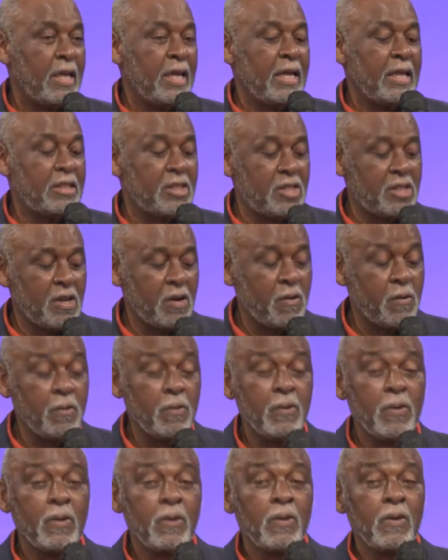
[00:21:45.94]
And so,
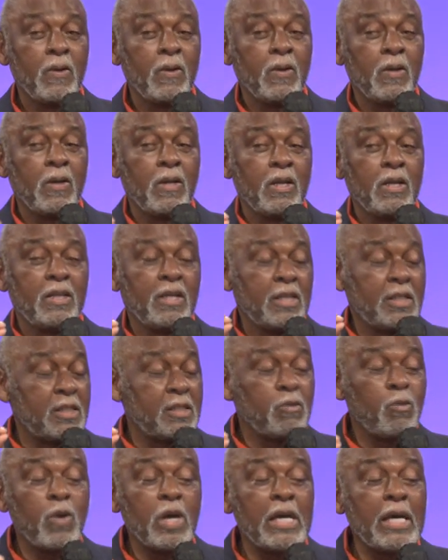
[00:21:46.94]
this
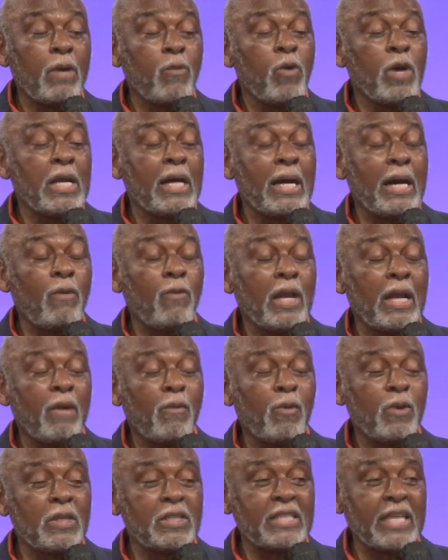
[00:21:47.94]
is what, I, what I
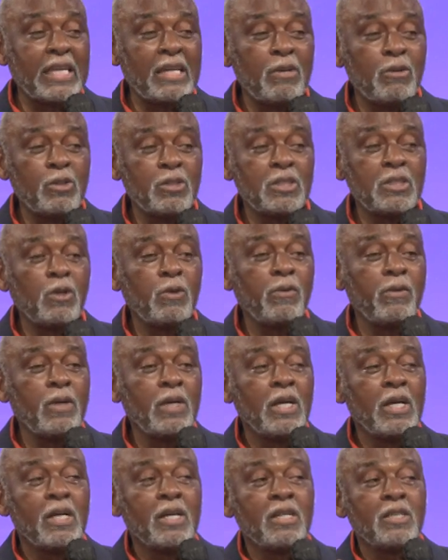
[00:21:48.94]
want to say to you. So,
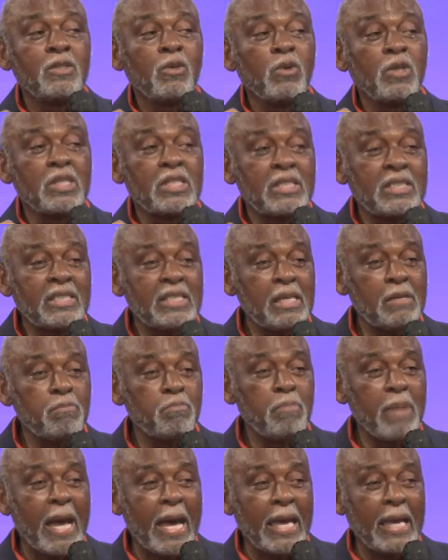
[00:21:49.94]
so to
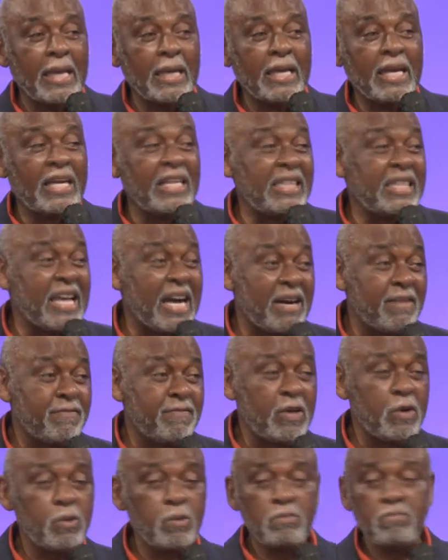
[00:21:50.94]
sit back and not
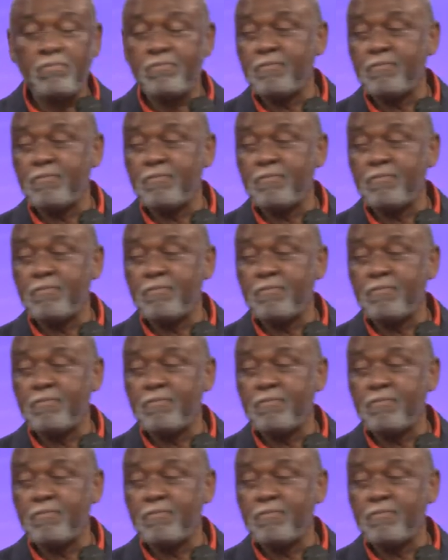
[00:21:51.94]
vote.